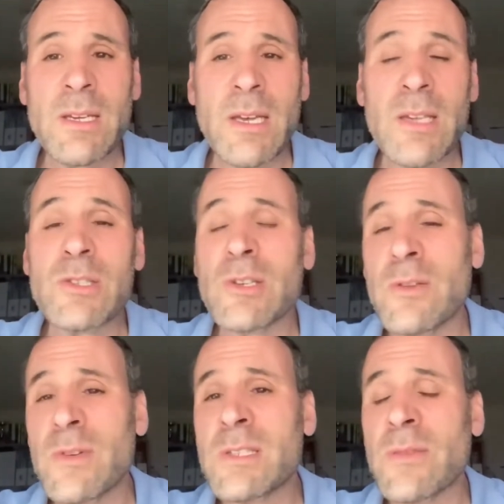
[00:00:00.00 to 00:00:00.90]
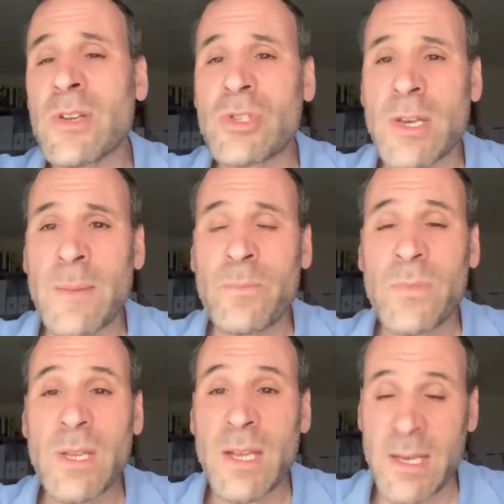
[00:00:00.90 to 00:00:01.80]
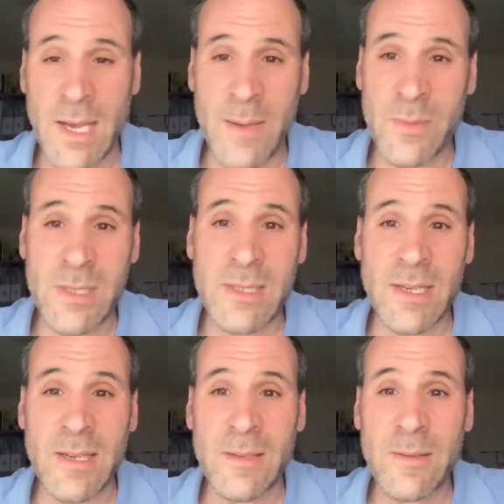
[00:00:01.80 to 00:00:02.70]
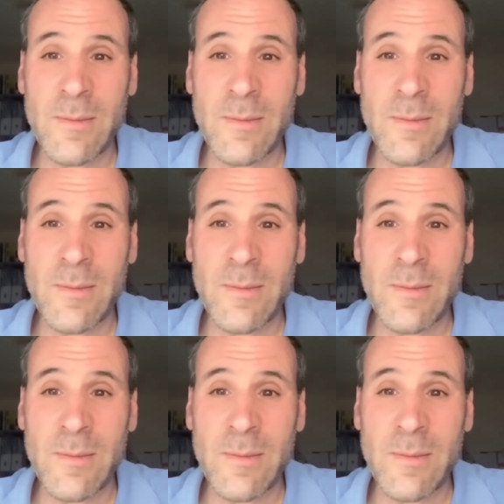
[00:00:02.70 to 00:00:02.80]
and service of Hashem and Am Yisrael.